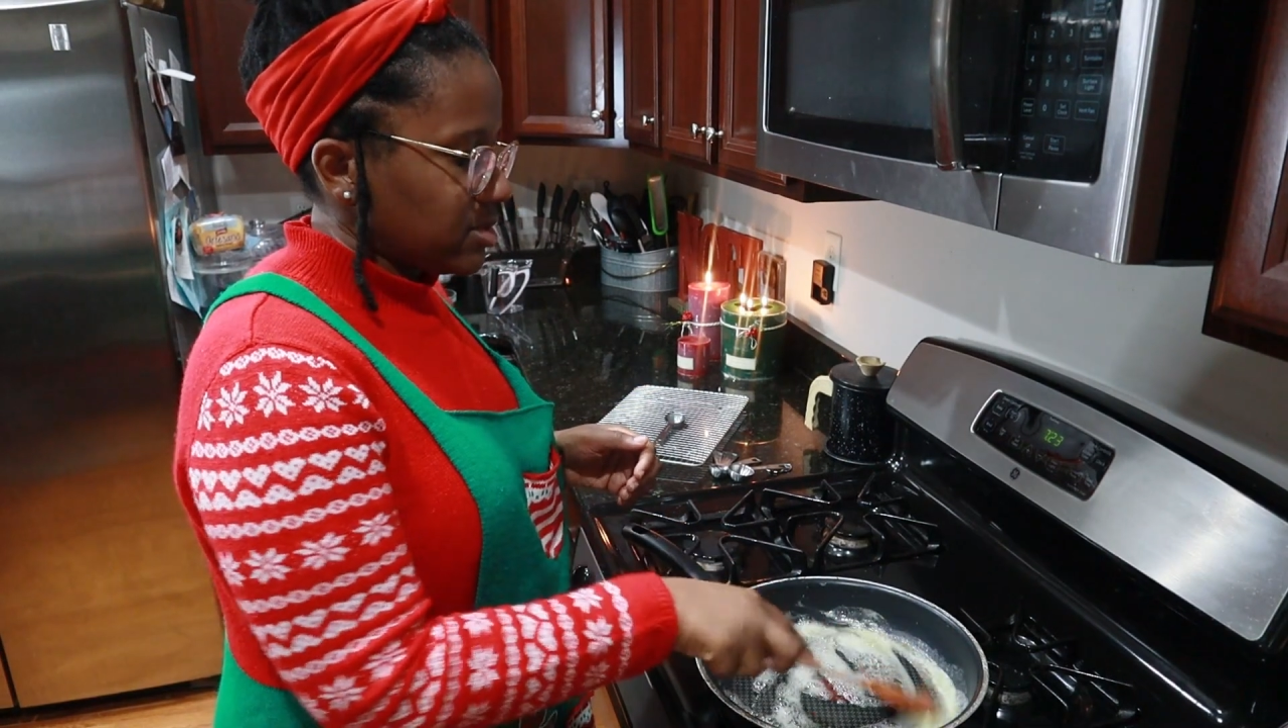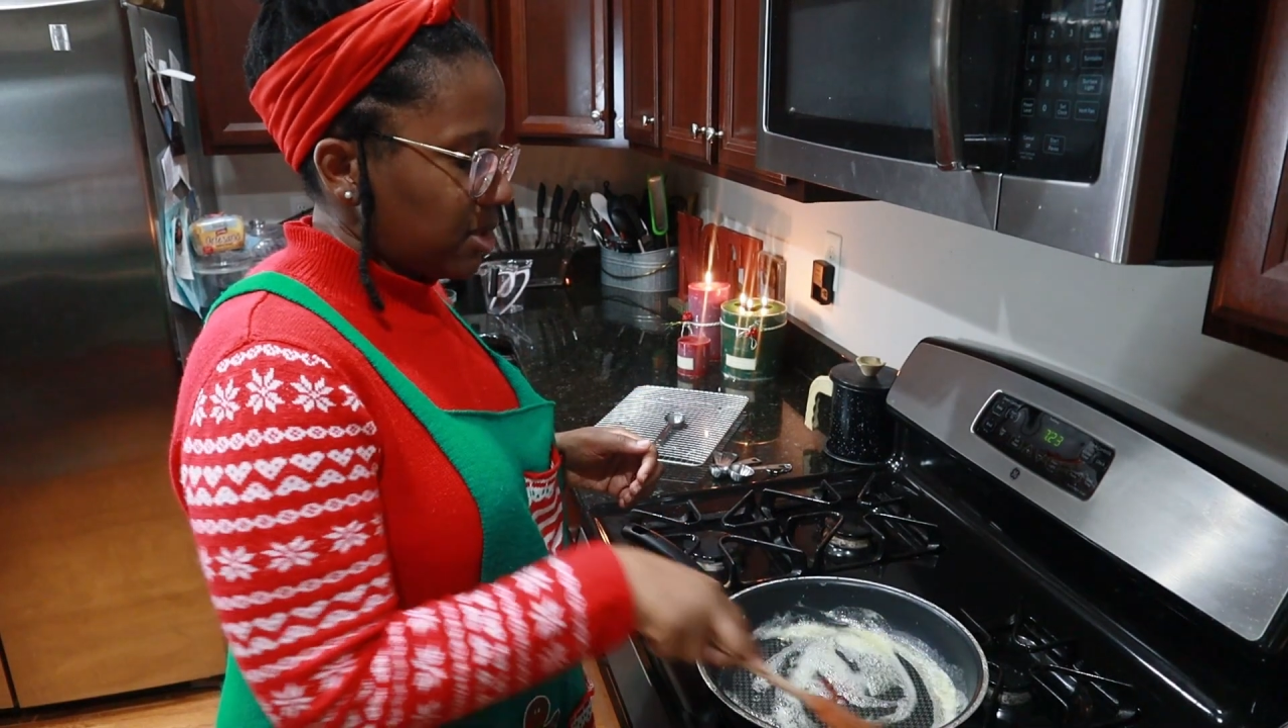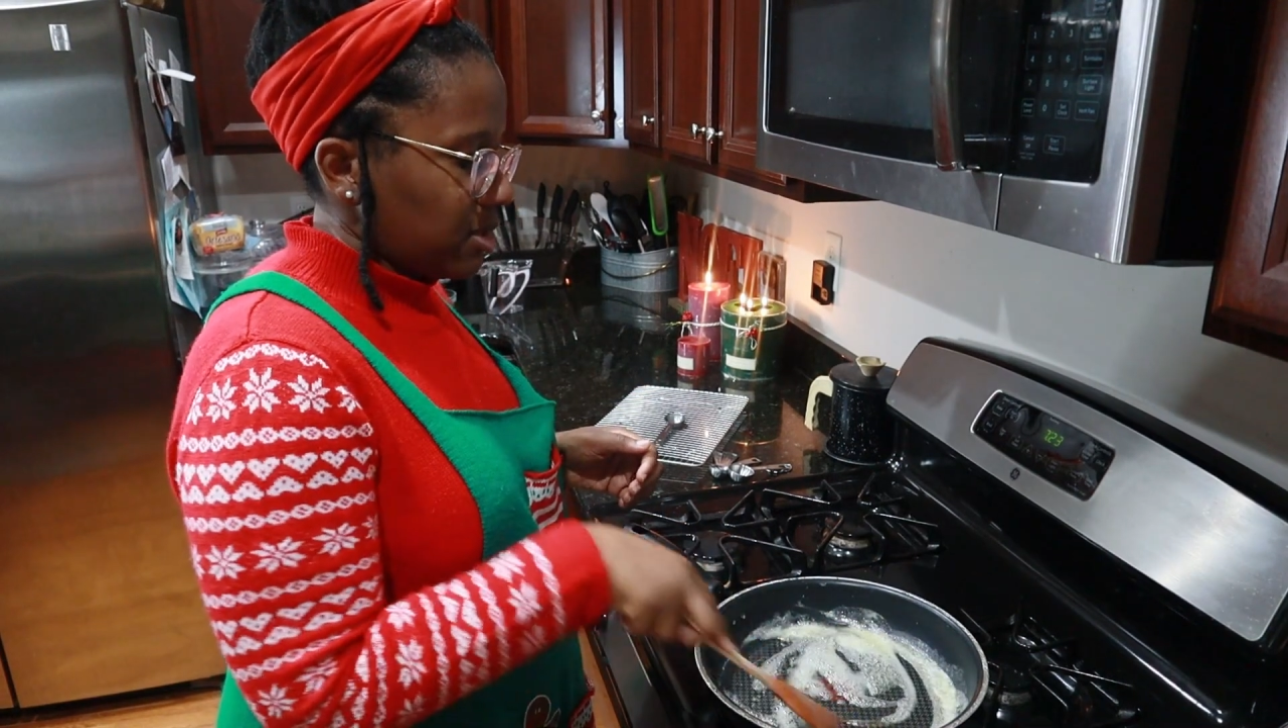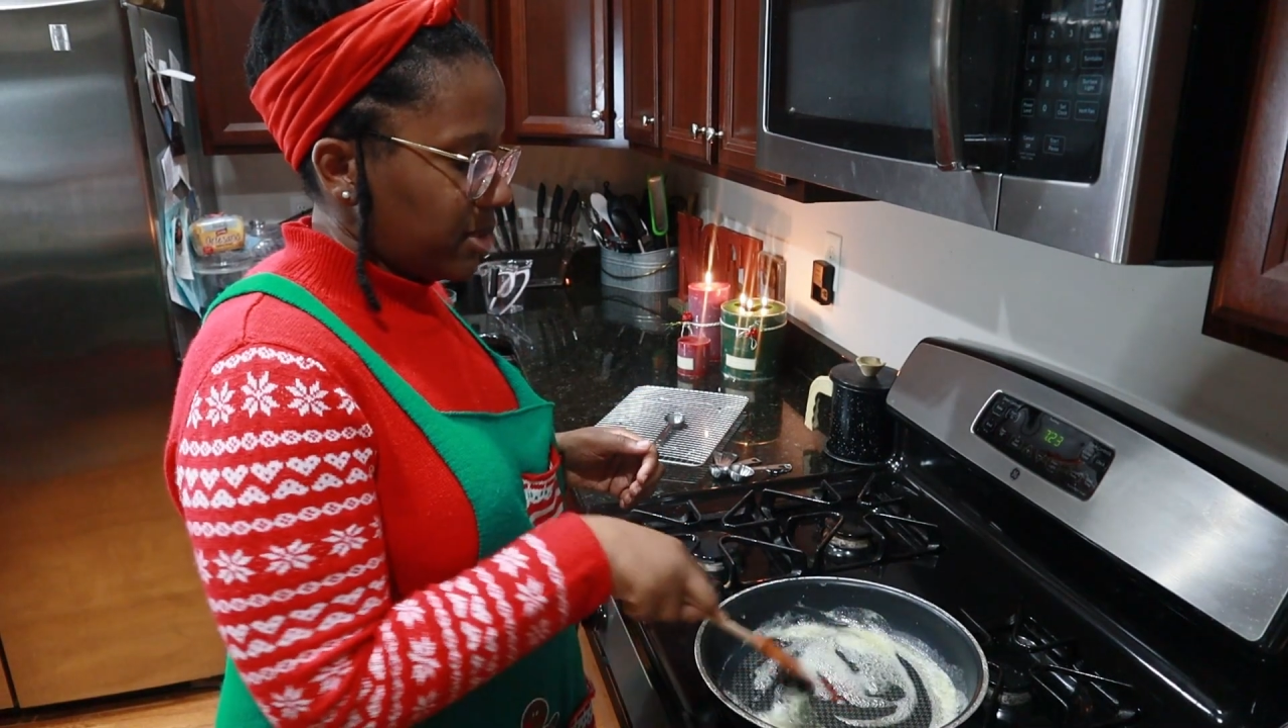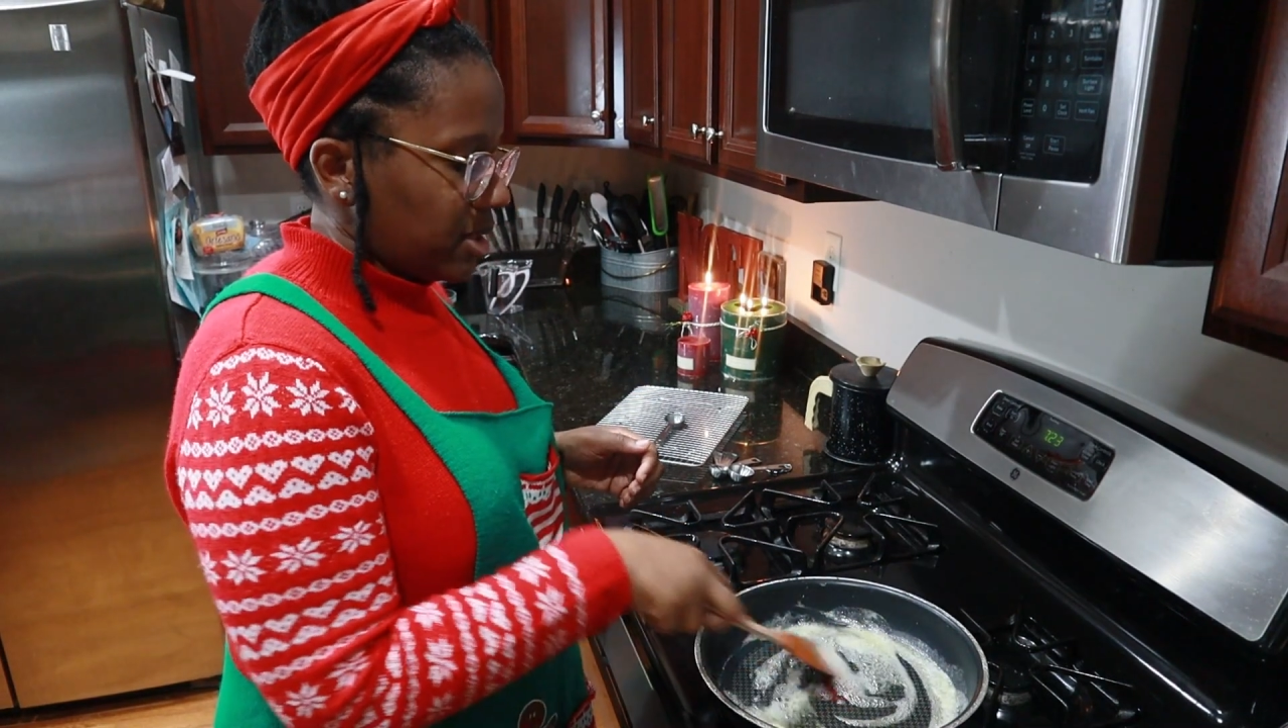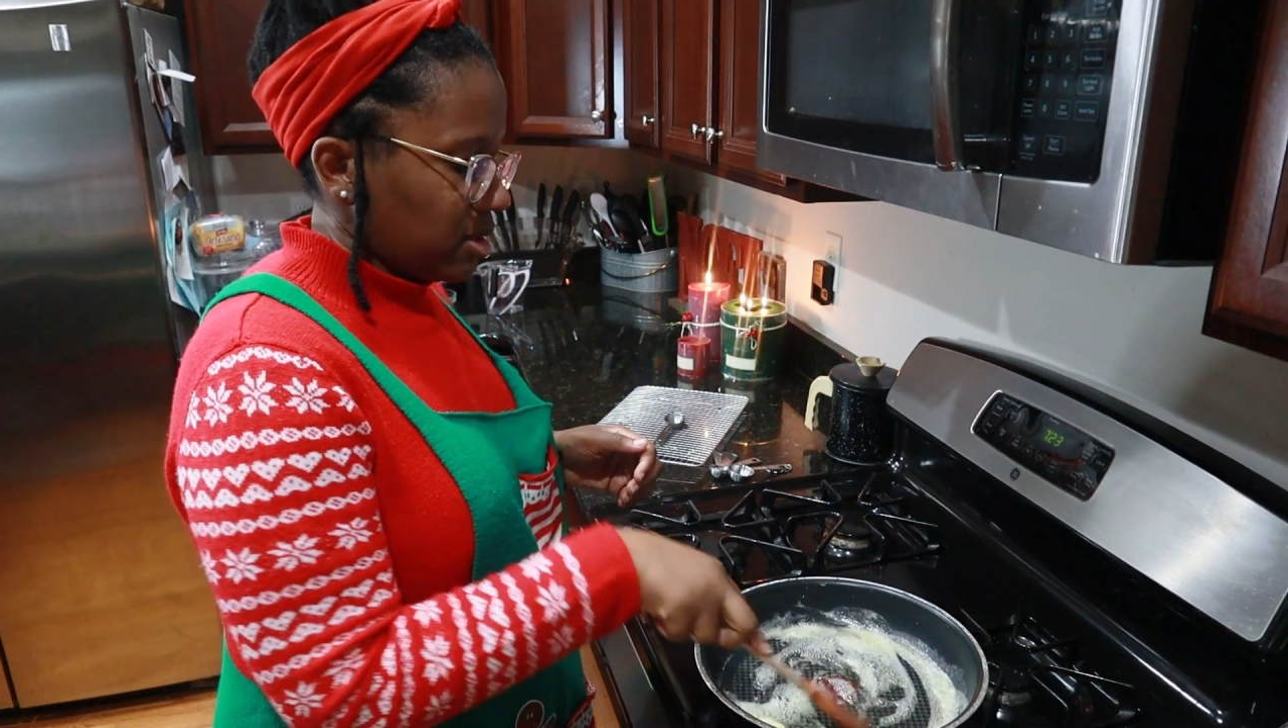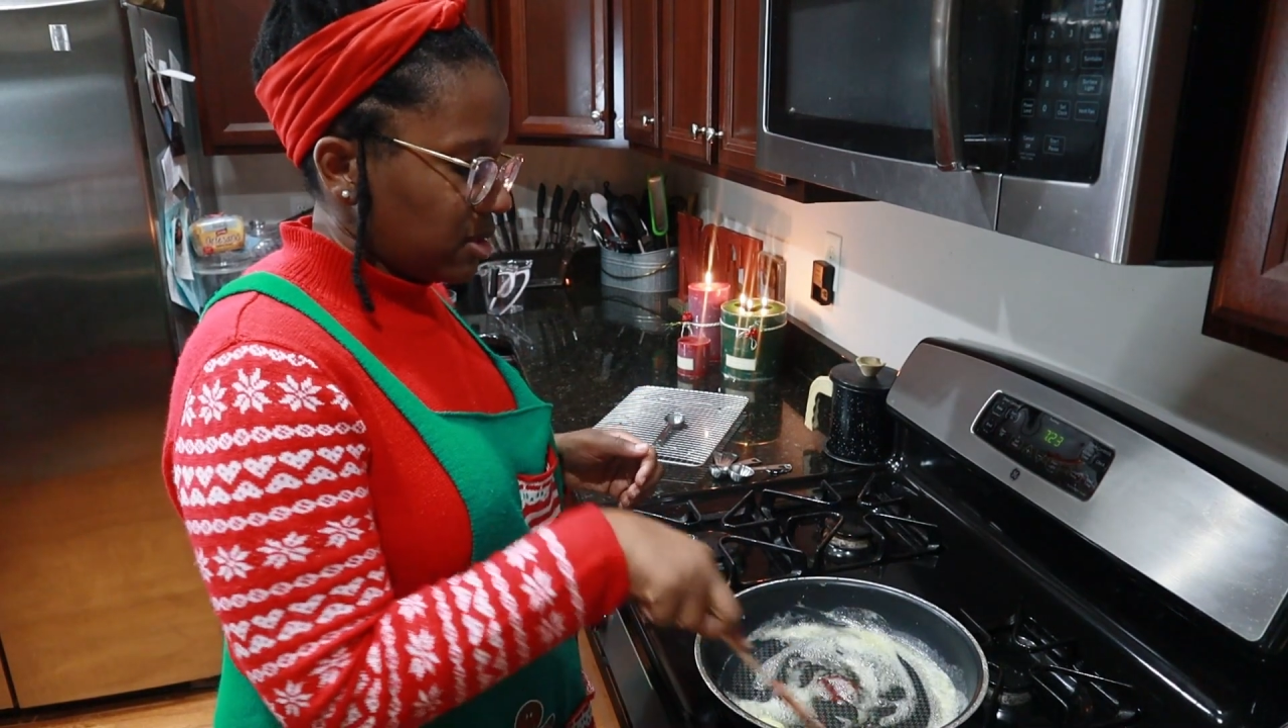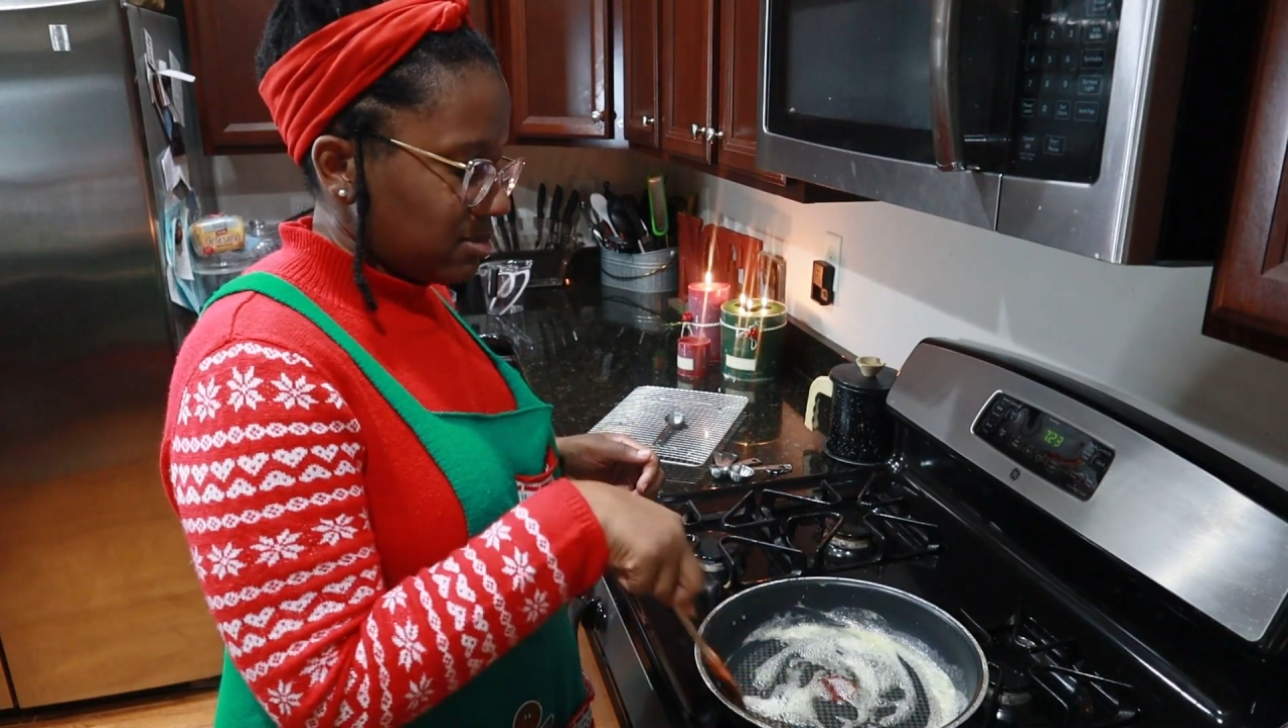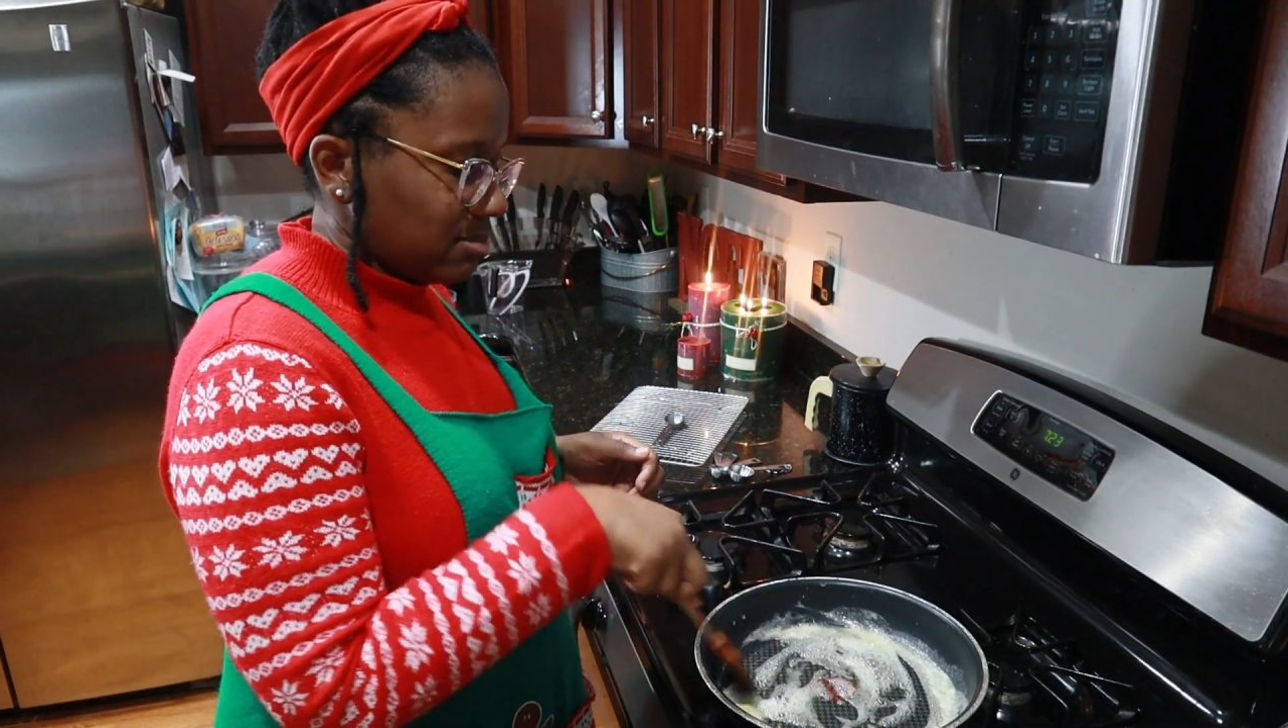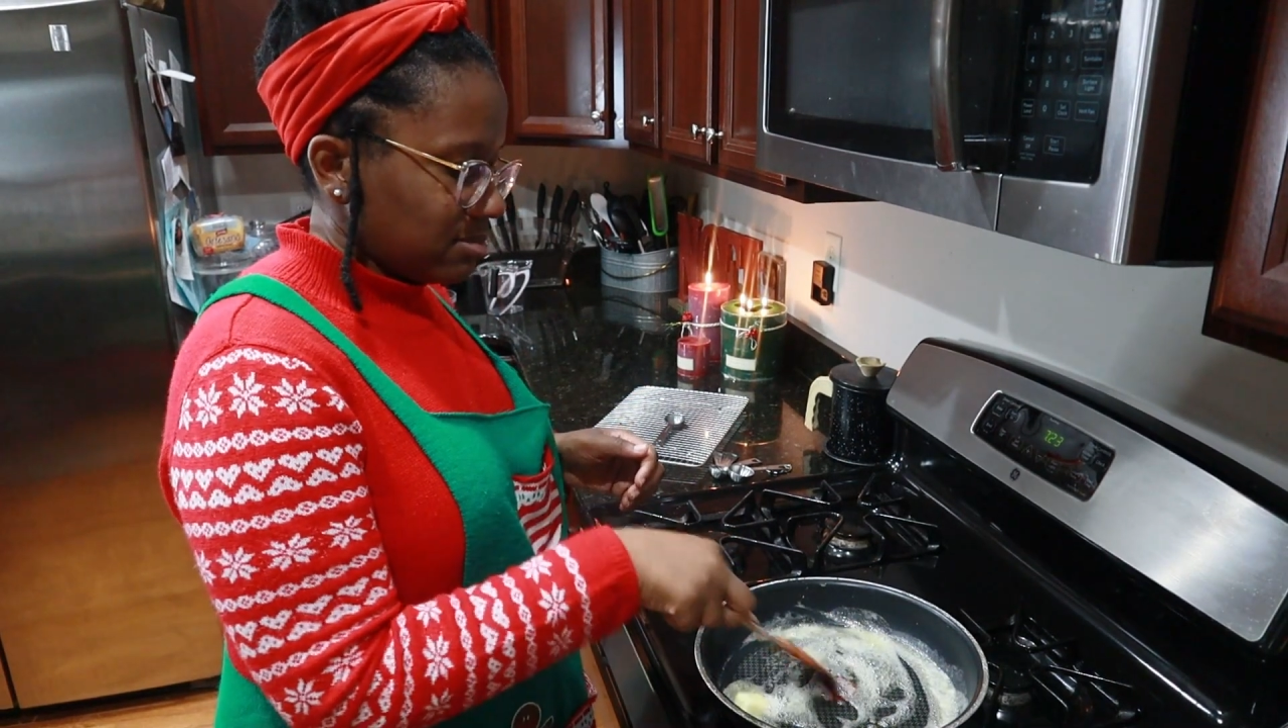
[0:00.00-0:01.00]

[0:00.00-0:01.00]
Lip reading: smell of butter.